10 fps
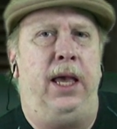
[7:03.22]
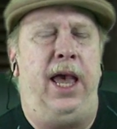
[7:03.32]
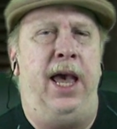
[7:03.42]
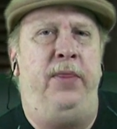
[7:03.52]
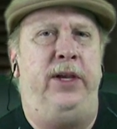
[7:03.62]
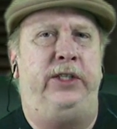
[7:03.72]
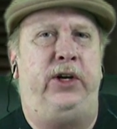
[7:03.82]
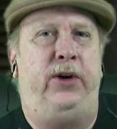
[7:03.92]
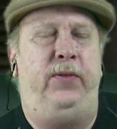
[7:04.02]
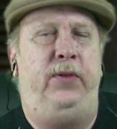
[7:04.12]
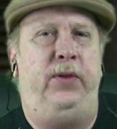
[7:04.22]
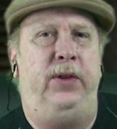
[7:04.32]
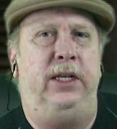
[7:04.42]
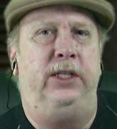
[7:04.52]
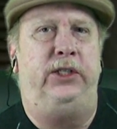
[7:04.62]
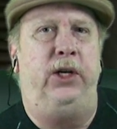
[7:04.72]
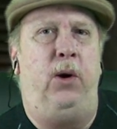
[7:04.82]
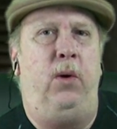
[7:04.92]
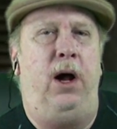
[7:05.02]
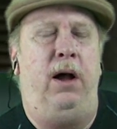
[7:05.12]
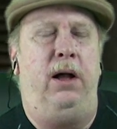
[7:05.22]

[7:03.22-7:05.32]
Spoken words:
And this, so